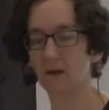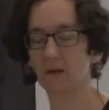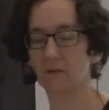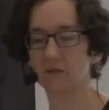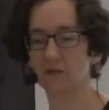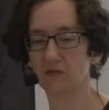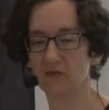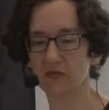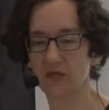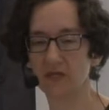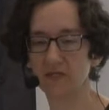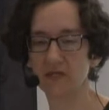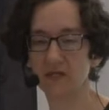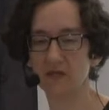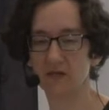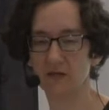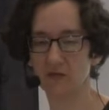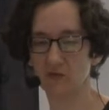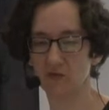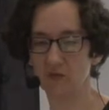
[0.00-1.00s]
So the idea
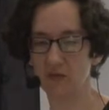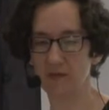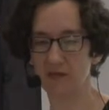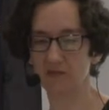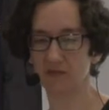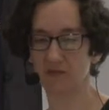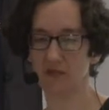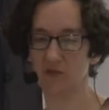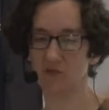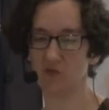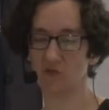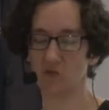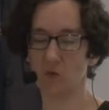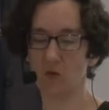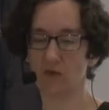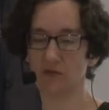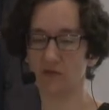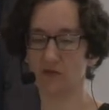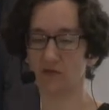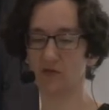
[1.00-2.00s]
here is we basically just
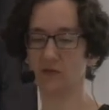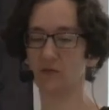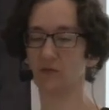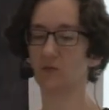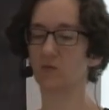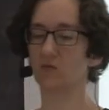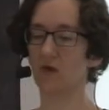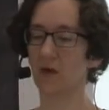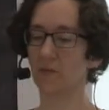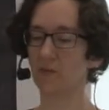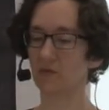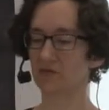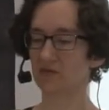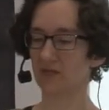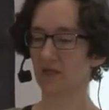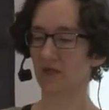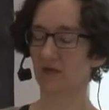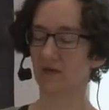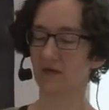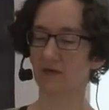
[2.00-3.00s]
want to
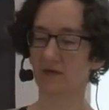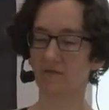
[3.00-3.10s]
represent